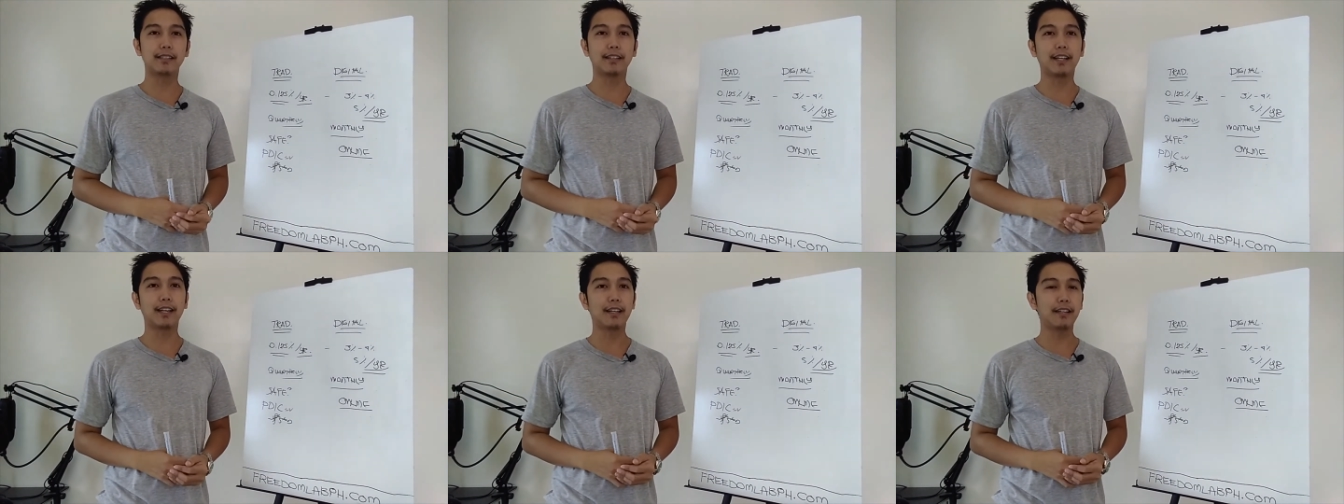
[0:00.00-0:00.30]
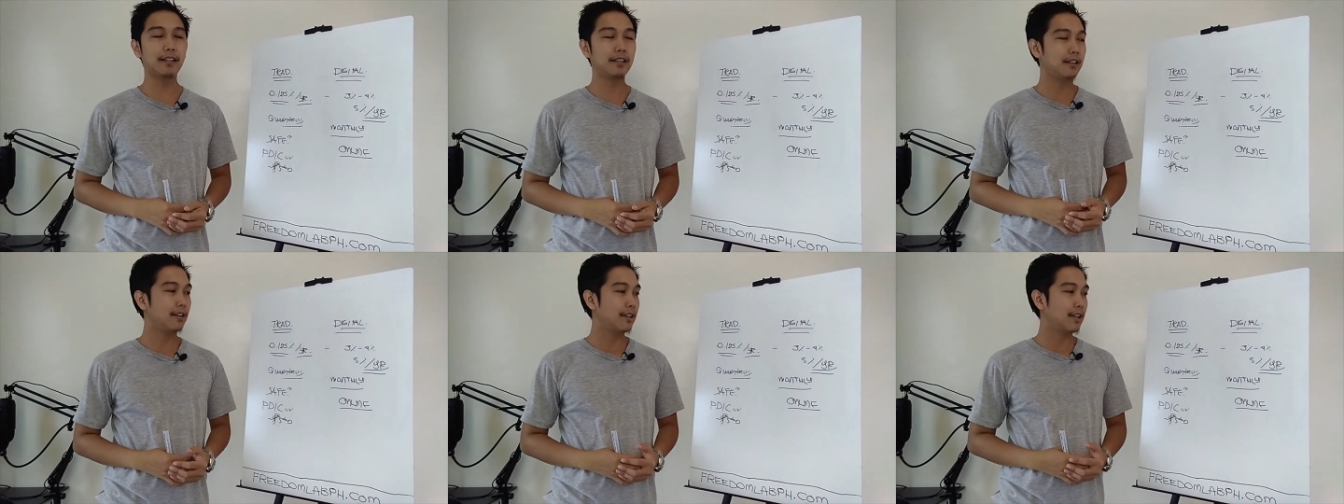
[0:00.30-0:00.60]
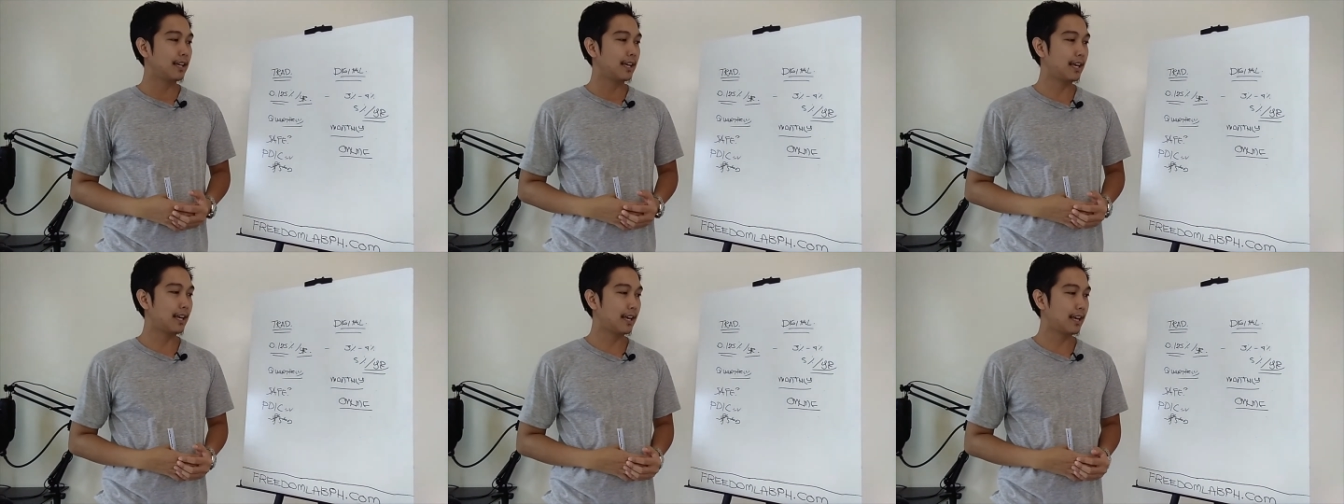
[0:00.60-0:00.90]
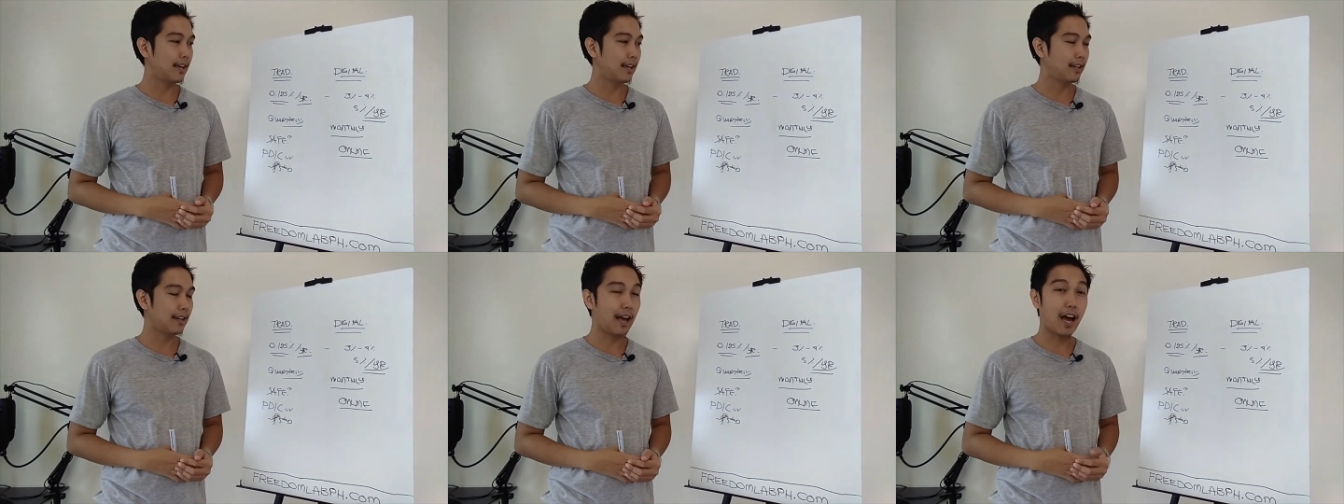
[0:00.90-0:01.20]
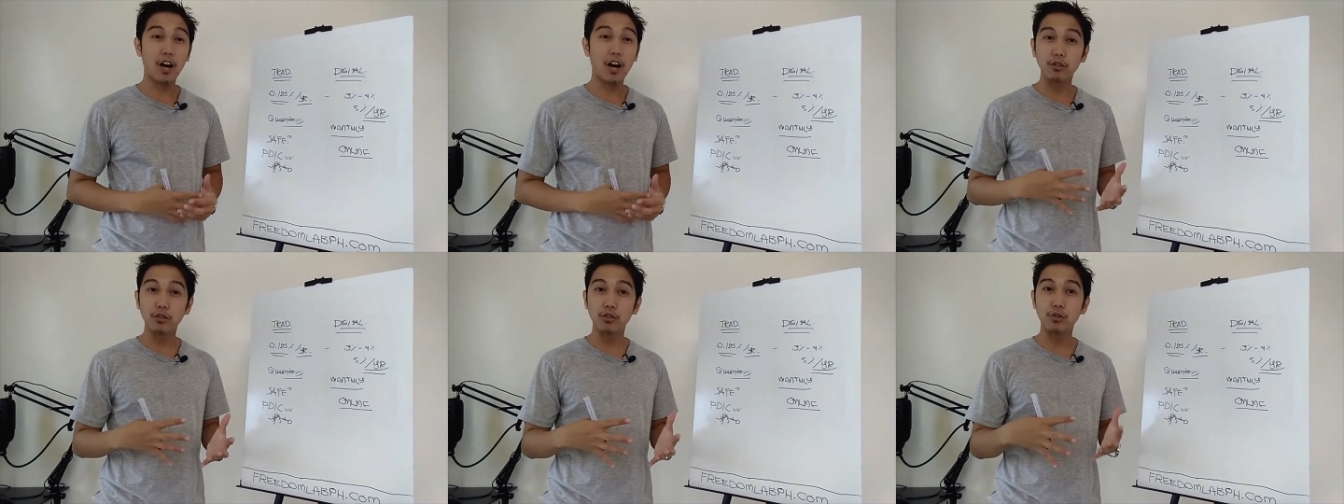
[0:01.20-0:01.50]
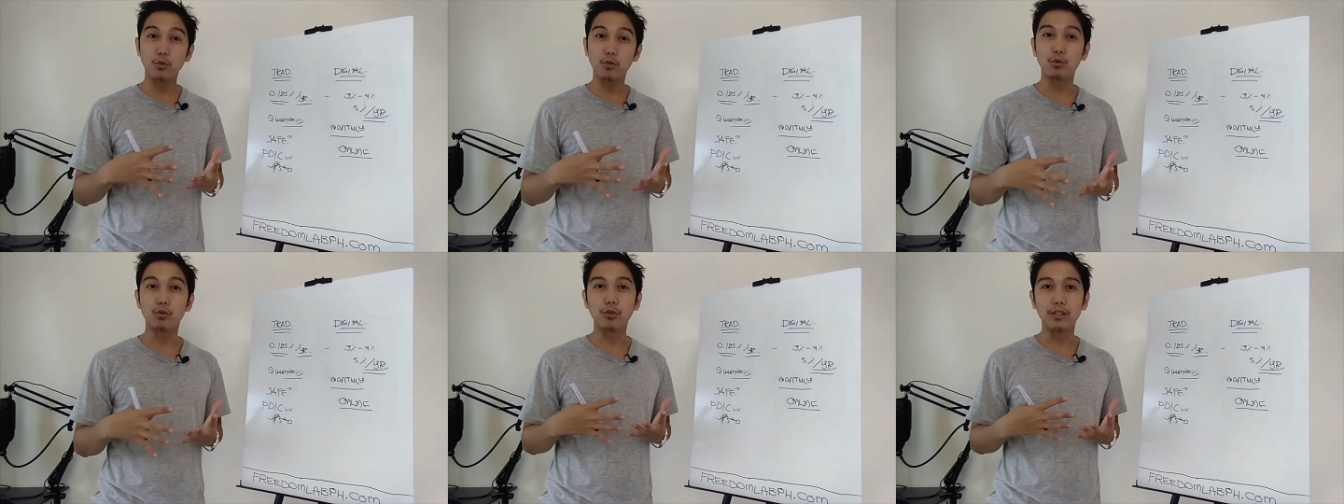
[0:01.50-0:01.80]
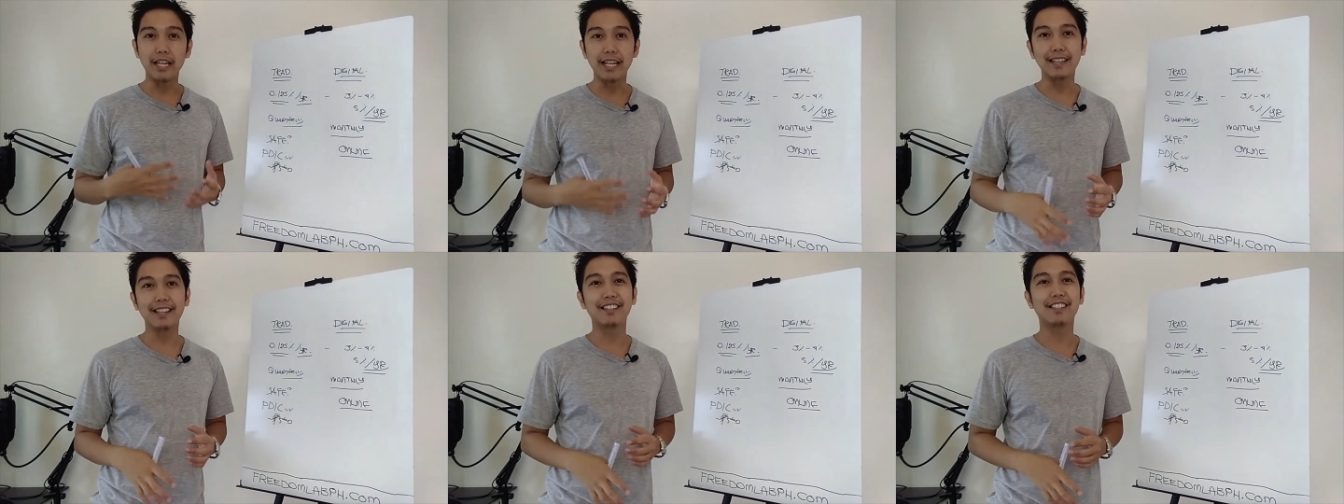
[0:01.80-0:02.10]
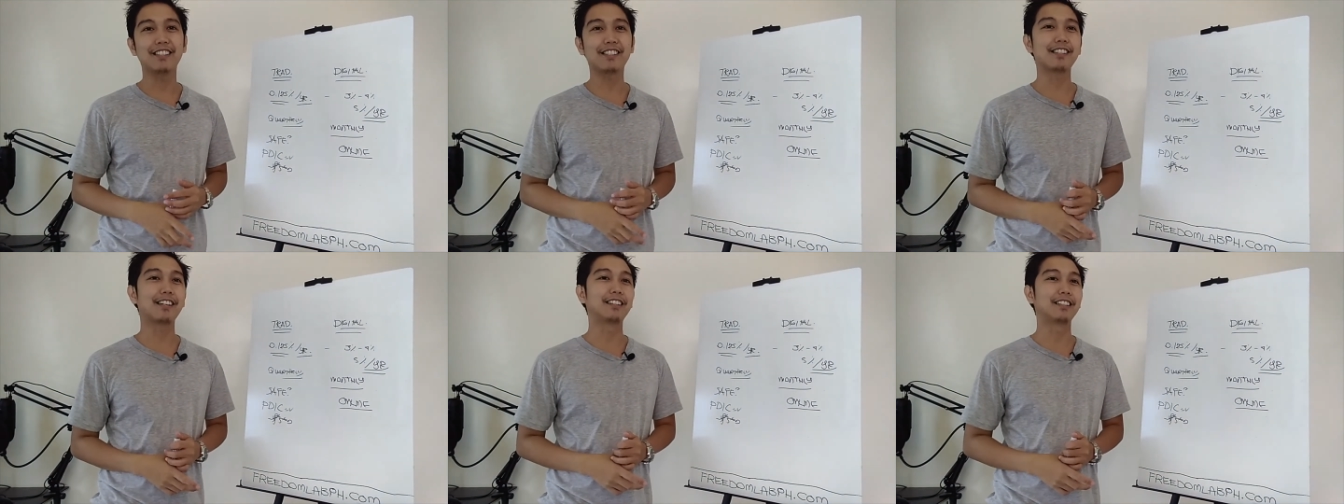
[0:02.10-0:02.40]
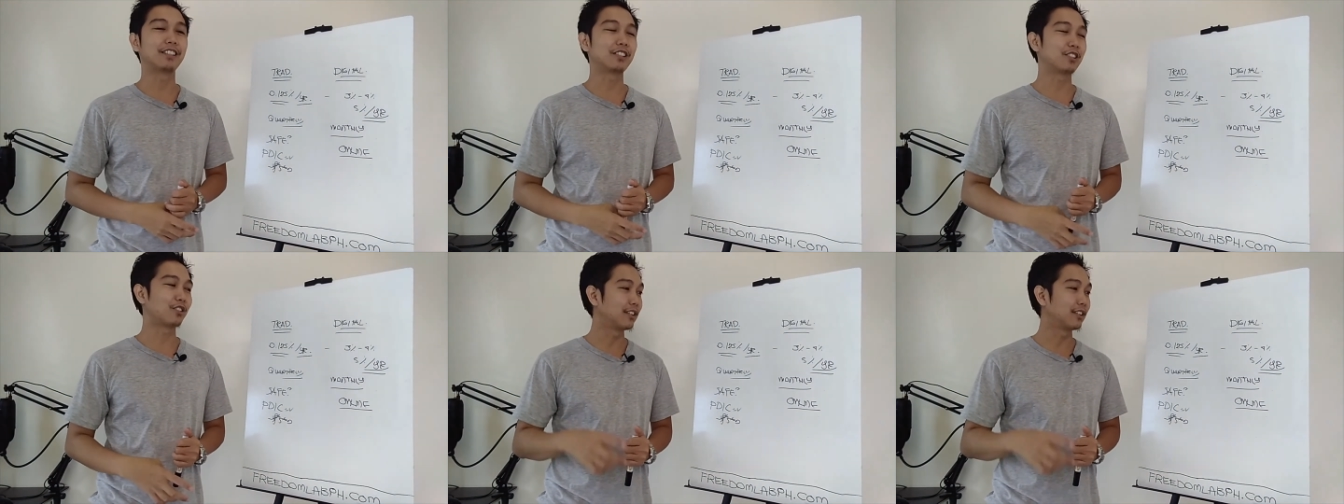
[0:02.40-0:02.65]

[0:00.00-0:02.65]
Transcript: Okay, and how do you also get started?